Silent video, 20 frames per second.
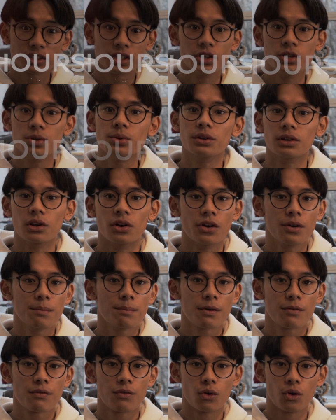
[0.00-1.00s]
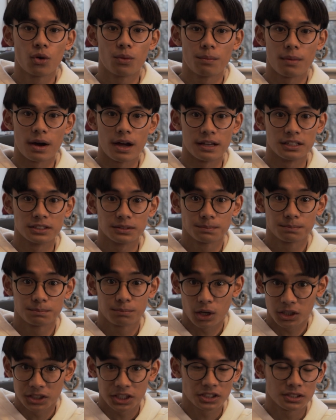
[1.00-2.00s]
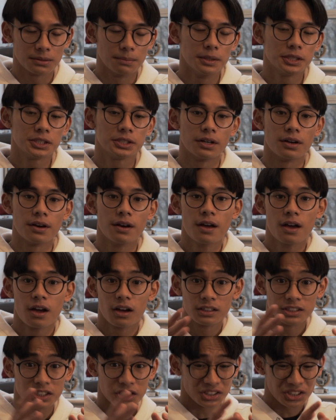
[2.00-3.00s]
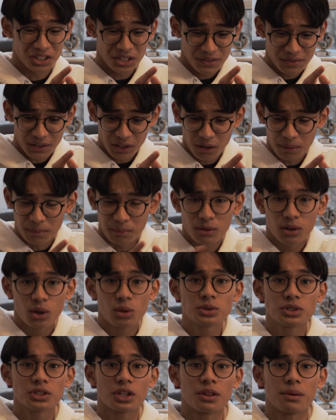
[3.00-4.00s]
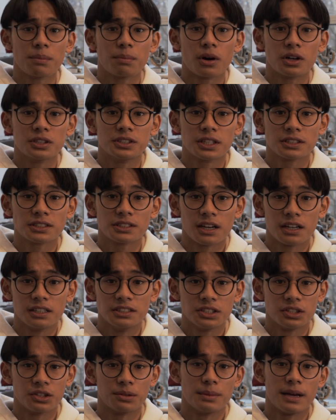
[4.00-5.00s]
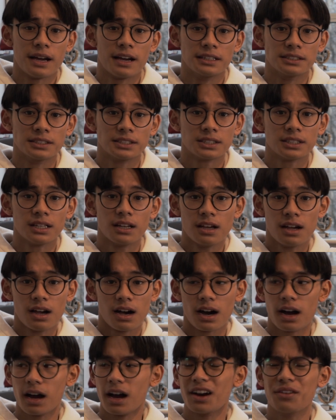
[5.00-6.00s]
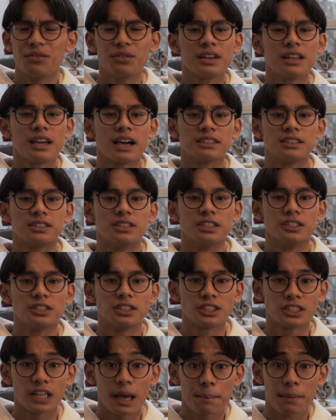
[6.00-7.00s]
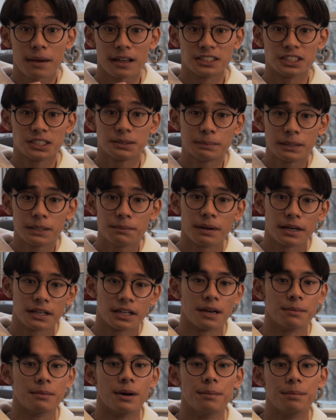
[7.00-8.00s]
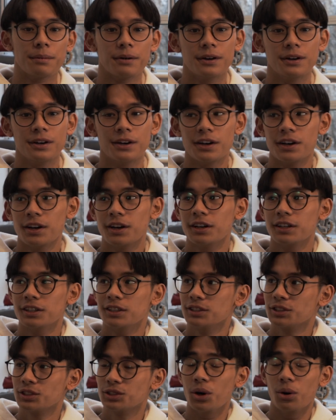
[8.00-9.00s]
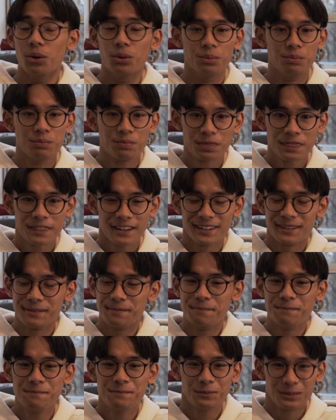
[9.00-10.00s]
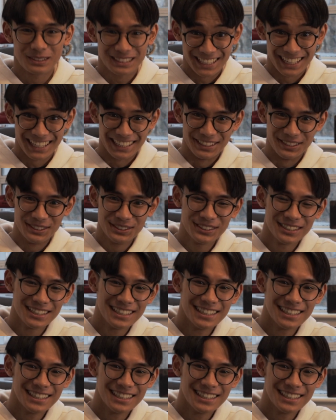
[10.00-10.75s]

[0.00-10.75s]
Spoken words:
to do and learn before my project submission, just to even come close to the projects that I'd seen on Behance, I really had to step and speed my game up. So, what did I do?